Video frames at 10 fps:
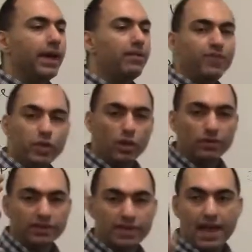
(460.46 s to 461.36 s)
If you
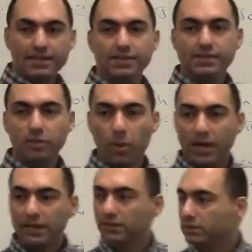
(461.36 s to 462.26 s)
know the tenses
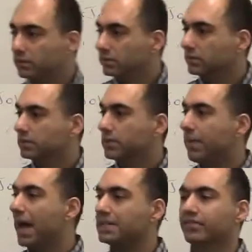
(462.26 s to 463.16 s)
well,
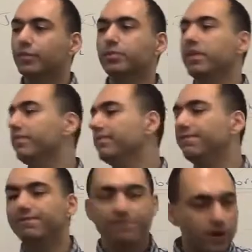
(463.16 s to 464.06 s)
passive would be
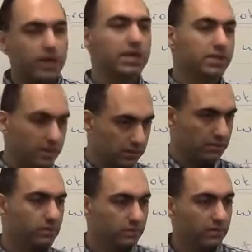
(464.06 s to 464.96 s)
very easy.
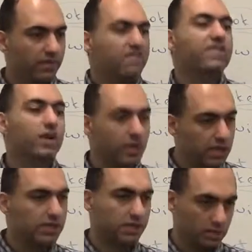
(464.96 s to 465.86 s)

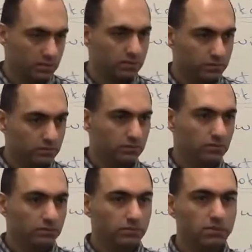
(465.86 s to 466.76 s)
Very easy.
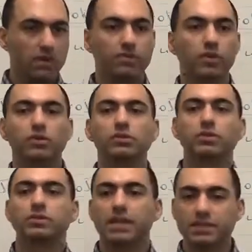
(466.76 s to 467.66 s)
If you don't know
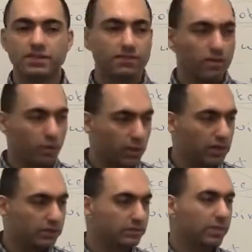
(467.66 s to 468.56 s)
your tenses very
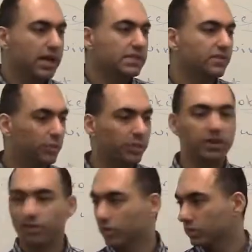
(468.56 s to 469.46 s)
well, passive would be
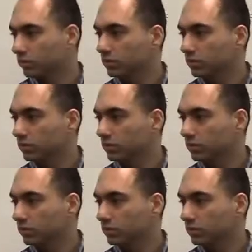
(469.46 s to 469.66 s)
difficult.